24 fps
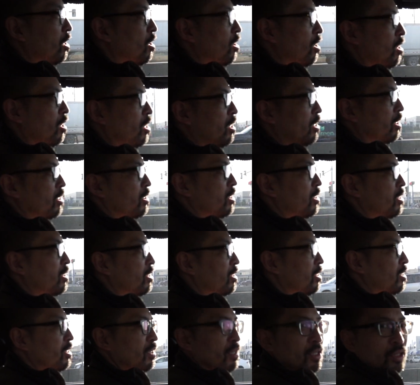on
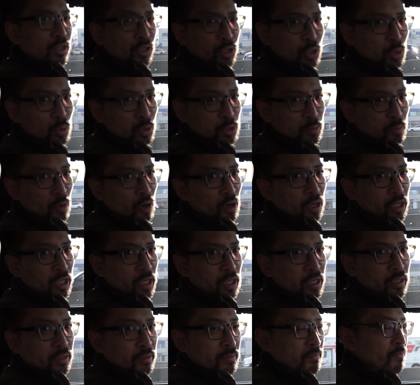the used
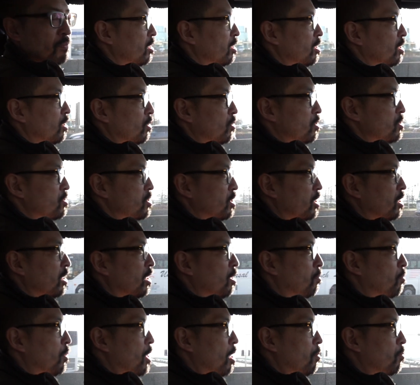market, there is a,
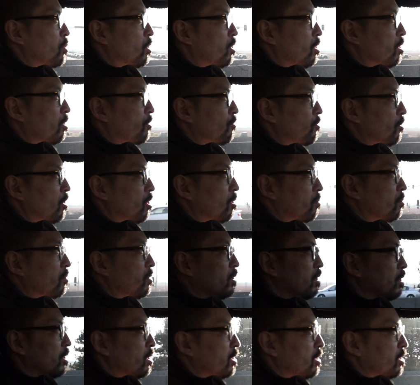a bumper from
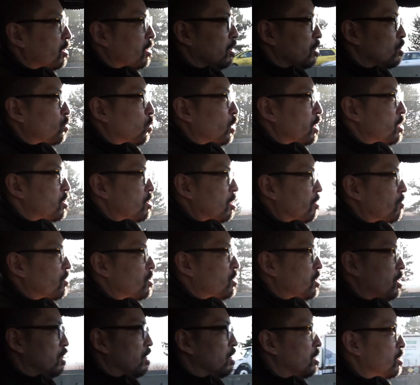a
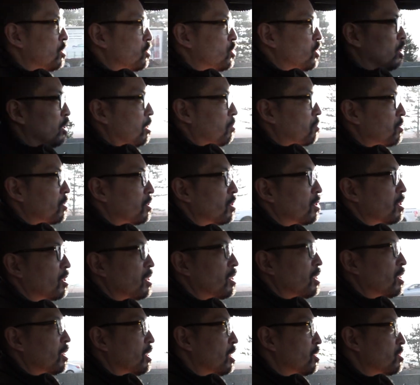2017 Jeep
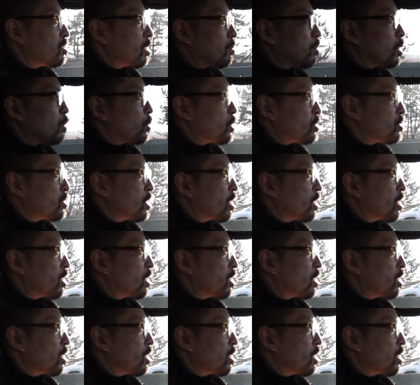that someone was